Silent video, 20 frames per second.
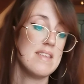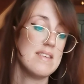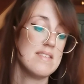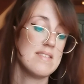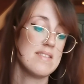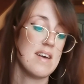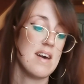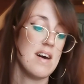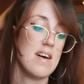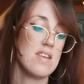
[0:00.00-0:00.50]

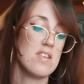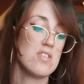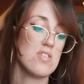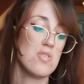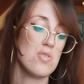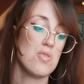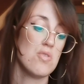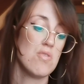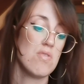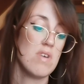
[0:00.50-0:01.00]
this card is
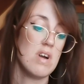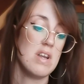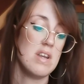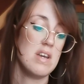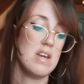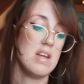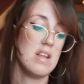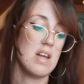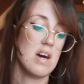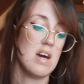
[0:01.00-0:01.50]

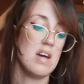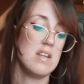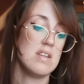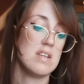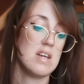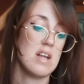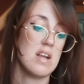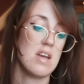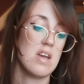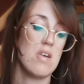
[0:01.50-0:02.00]
already
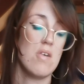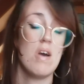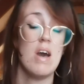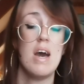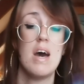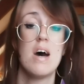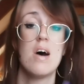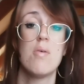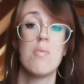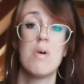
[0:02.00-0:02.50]
telling you
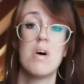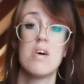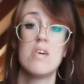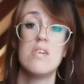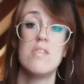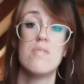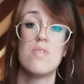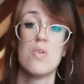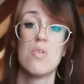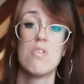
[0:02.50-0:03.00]
how well
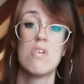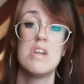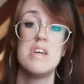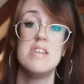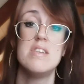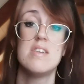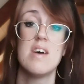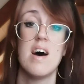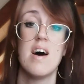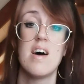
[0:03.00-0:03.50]
you've
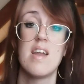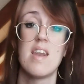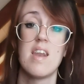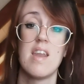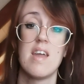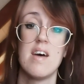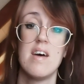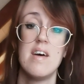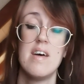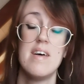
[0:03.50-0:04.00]
already
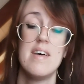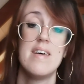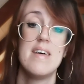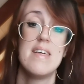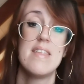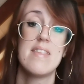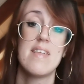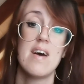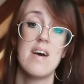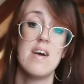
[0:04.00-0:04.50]
done.
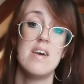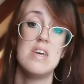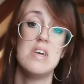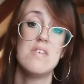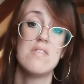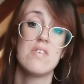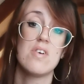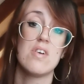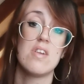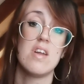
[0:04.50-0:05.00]
So
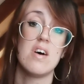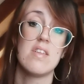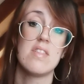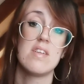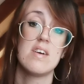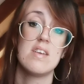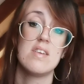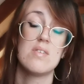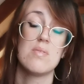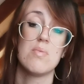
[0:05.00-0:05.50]
you've got
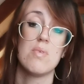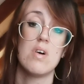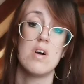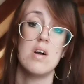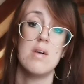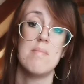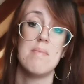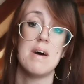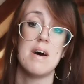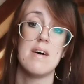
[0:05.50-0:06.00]
nothing to
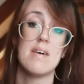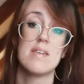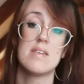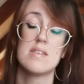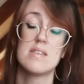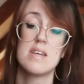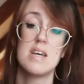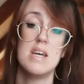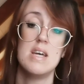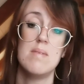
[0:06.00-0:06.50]
worry about.
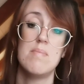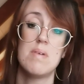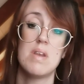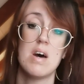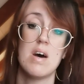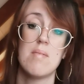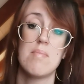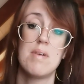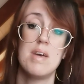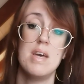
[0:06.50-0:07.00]
Just keep it
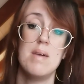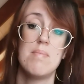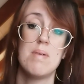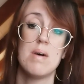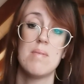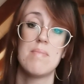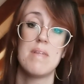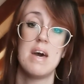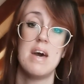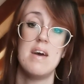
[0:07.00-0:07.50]
up. Keep
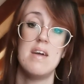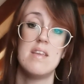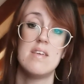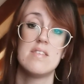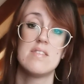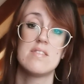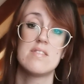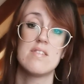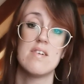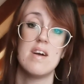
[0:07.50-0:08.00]
up that inner
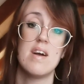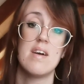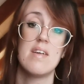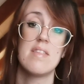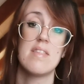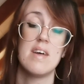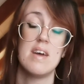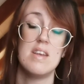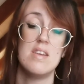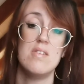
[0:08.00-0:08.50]

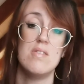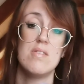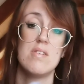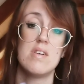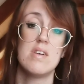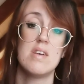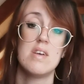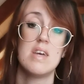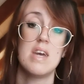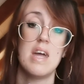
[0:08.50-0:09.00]
strength, and you
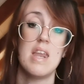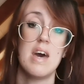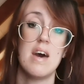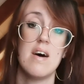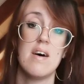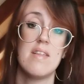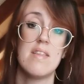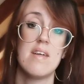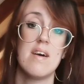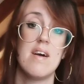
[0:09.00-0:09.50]
get
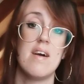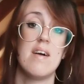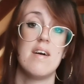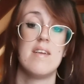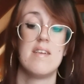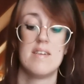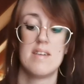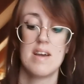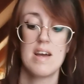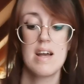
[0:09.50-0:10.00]
out there
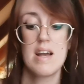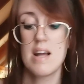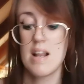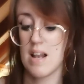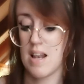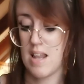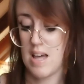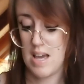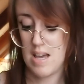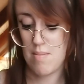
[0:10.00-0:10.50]
and
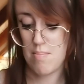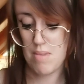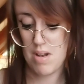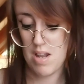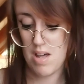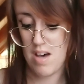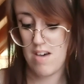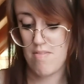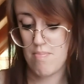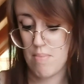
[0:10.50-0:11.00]
claim
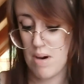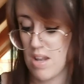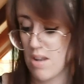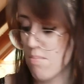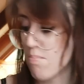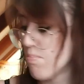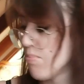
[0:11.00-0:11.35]
life by the